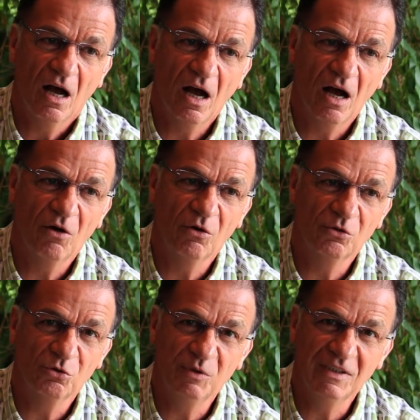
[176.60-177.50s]
how
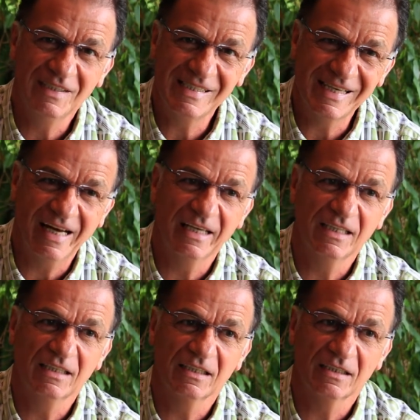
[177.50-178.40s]
do we
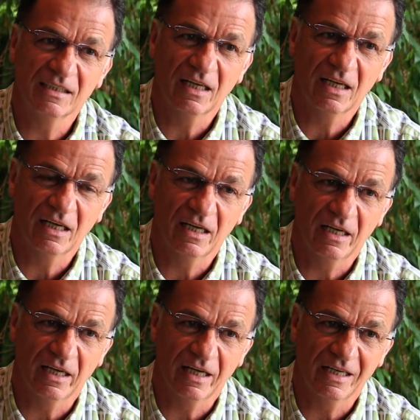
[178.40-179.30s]
design
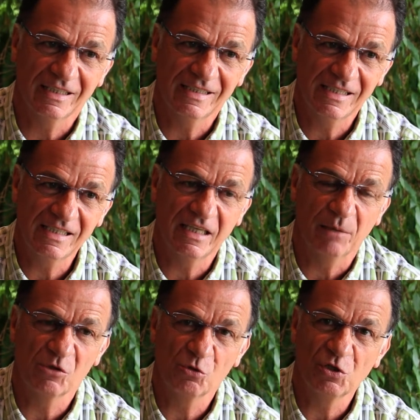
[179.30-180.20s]
uh,
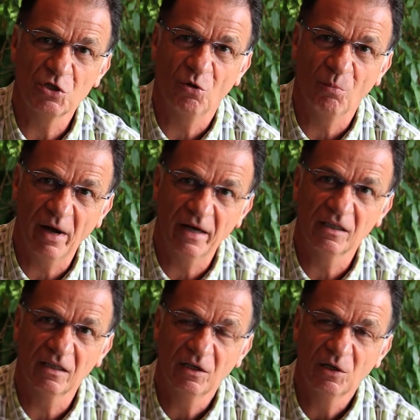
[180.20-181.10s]
systems which
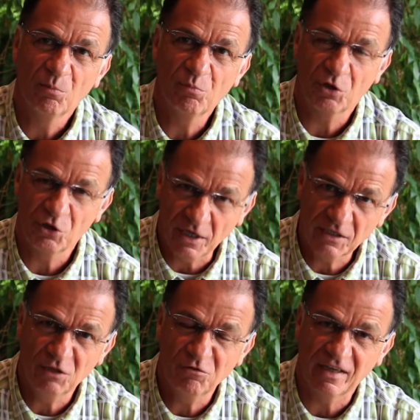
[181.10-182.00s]
combine
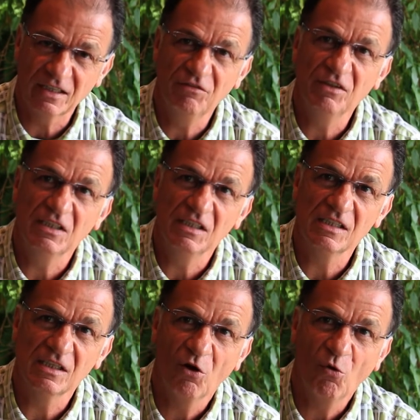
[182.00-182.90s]
productive
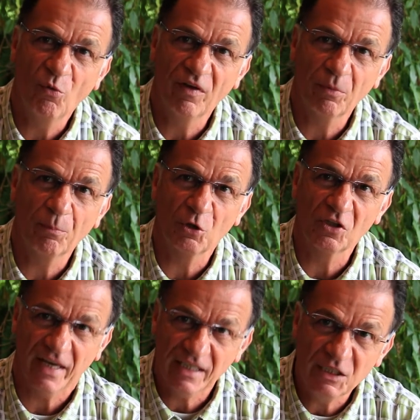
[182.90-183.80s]
activities with
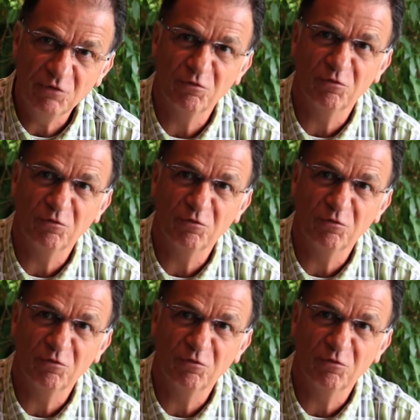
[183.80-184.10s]
protective